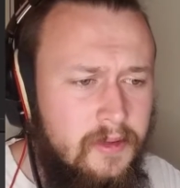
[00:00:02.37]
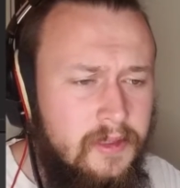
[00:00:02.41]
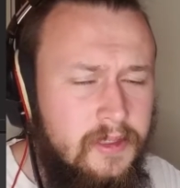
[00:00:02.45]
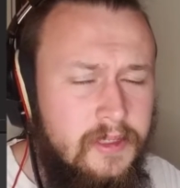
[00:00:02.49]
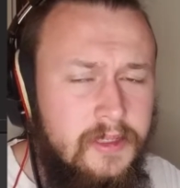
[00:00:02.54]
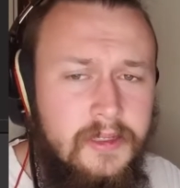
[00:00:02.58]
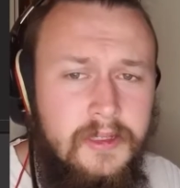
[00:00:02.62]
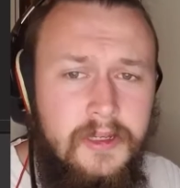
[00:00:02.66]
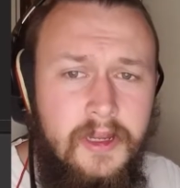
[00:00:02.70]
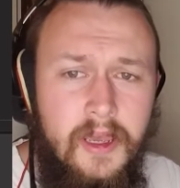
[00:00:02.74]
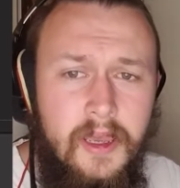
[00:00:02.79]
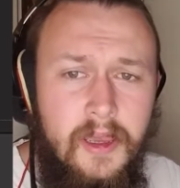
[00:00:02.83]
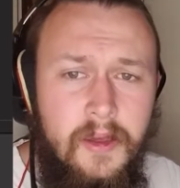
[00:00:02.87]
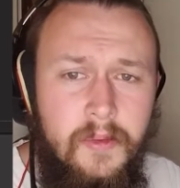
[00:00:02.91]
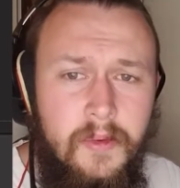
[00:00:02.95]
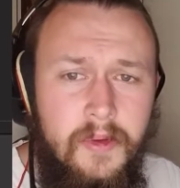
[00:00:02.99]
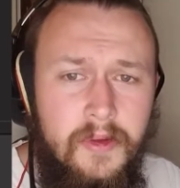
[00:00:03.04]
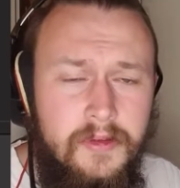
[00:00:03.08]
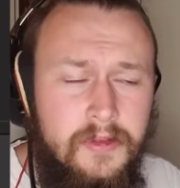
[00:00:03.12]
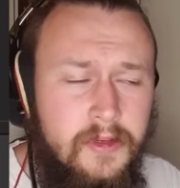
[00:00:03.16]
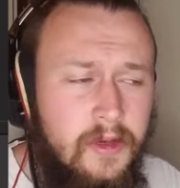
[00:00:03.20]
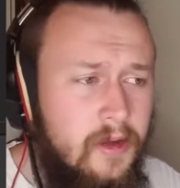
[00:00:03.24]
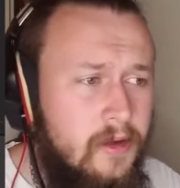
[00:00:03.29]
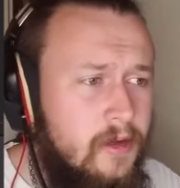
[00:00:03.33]
Today we
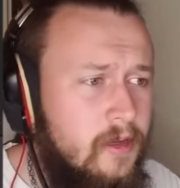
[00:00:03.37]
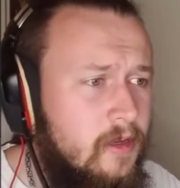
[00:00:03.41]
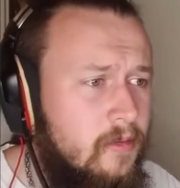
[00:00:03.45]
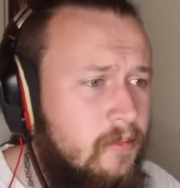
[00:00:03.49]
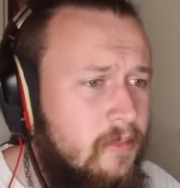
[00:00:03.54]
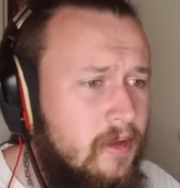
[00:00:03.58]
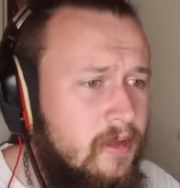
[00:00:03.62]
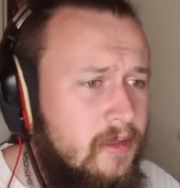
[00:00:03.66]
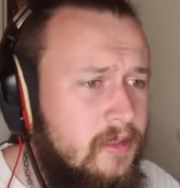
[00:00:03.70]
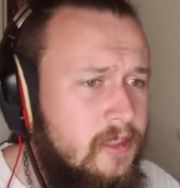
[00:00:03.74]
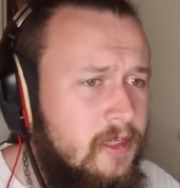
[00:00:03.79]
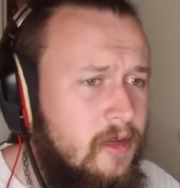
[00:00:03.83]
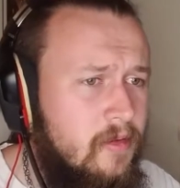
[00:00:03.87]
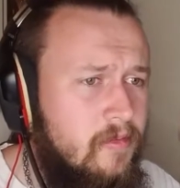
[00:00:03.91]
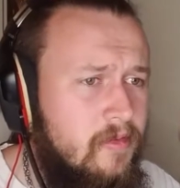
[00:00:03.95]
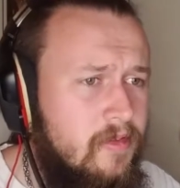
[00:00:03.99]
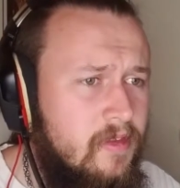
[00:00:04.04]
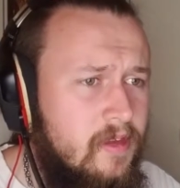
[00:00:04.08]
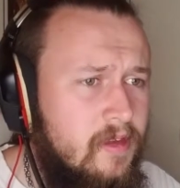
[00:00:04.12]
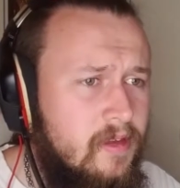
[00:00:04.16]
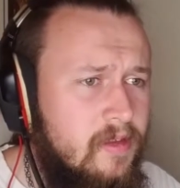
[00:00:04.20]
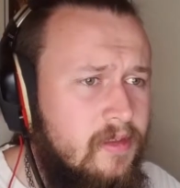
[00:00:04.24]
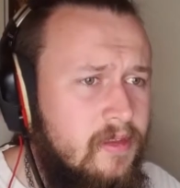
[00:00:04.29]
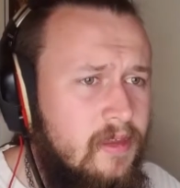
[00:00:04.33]
are talking about
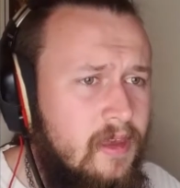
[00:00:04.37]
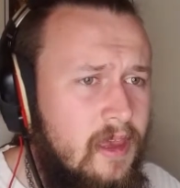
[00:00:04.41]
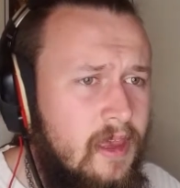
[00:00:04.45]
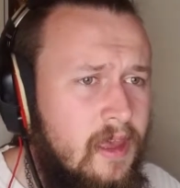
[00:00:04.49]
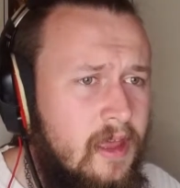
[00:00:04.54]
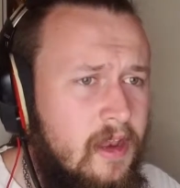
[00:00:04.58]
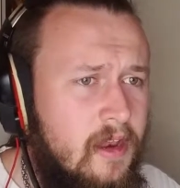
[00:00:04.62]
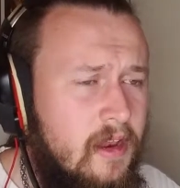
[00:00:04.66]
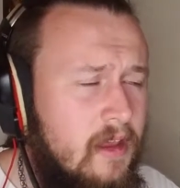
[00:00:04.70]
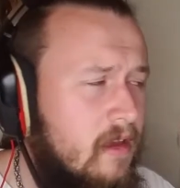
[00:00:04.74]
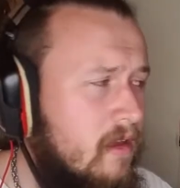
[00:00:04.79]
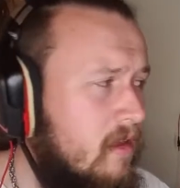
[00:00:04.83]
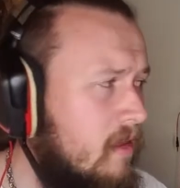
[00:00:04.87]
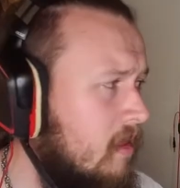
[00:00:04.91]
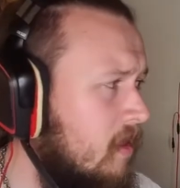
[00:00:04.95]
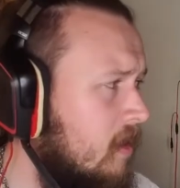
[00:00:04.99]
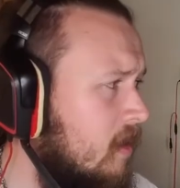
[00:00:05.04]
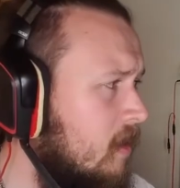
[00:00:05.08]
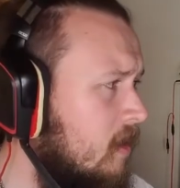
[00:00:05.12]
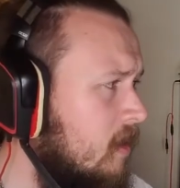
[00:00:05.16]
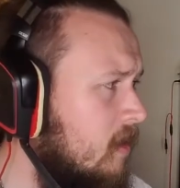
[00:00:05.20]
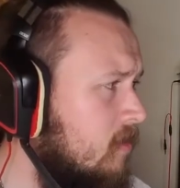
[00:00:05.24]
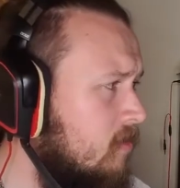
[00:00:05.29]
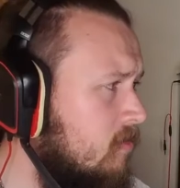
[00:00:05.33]
something that uh,
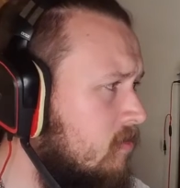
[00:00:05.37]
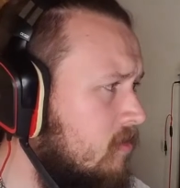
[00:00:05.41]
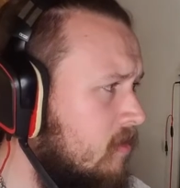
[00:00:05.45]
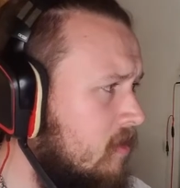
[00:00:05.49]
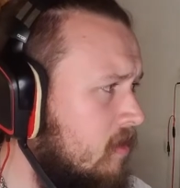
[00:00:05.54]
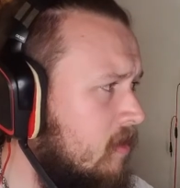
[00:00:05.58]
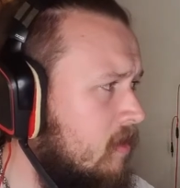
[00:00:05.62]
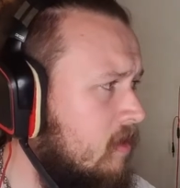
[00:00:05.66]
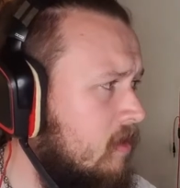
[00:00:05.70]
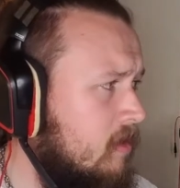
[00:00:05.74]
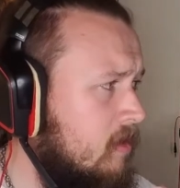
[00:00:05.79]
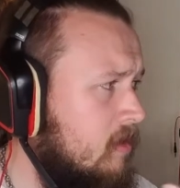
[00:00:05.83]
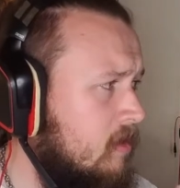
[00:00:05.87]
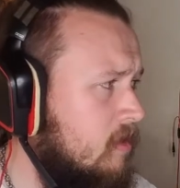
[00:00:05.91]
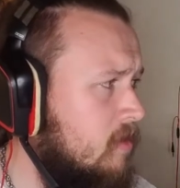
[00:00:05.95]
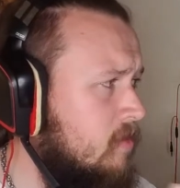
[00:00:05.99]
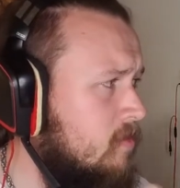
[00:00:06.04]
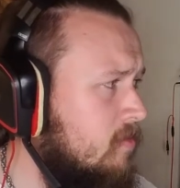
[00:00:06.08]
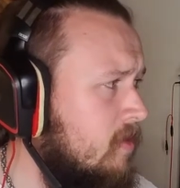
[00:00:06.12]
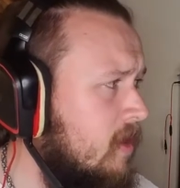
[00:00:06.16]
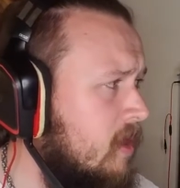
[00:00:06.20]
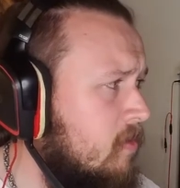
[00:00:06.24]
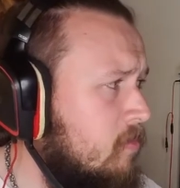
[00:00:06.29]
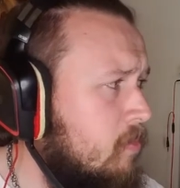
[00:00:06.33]
I think uh, the
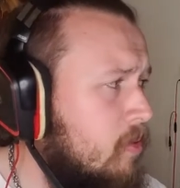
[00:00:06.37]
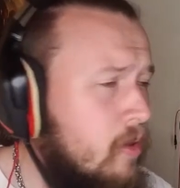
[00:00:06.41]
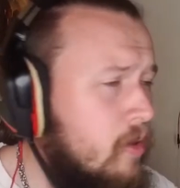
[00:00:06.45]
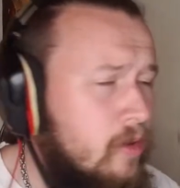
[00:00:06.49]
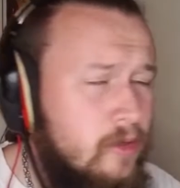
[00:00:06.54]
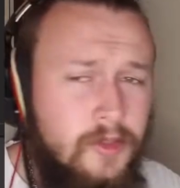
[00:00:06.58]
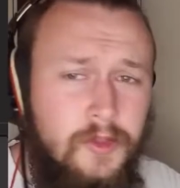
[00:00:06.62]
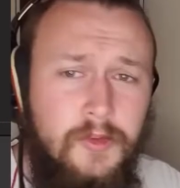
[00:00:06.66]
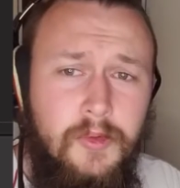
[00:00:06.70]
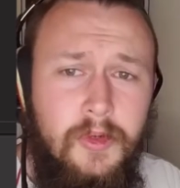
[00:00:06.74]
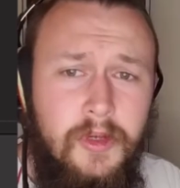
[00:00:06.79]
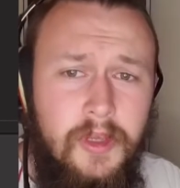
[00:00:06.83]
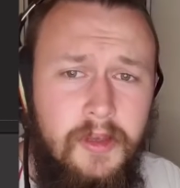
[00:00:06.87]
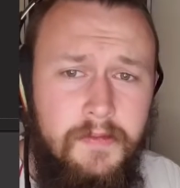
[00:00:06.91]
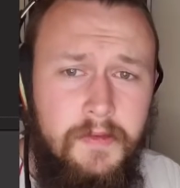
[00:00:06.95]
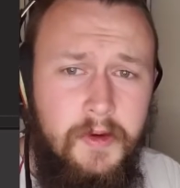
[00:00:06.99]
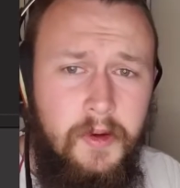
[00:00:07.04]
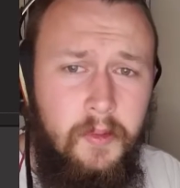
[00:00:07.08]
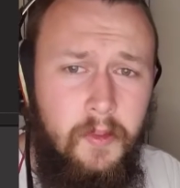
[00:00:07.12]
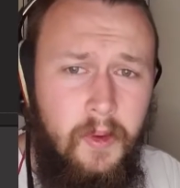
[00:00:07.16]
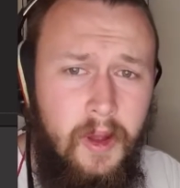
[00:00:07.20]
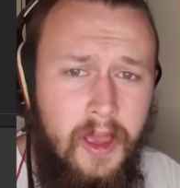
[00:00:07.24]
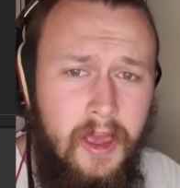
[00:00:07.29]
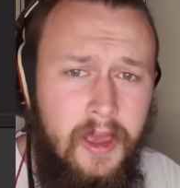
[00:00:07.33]
Reddit post will give it
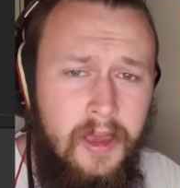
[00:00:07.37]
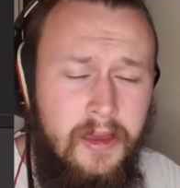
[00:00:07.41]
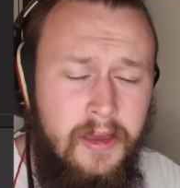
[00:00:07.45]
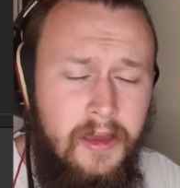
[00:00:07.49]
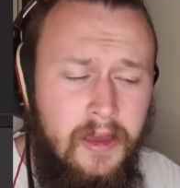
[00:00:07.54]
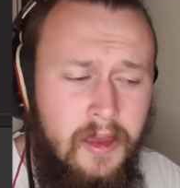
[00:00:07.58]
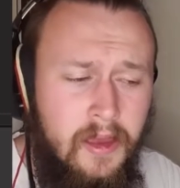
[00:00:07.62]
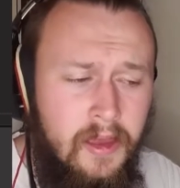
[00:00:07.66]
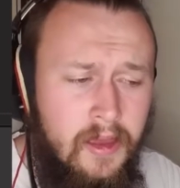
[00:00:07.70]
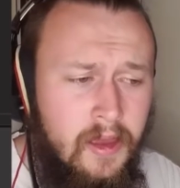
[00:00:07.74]
away,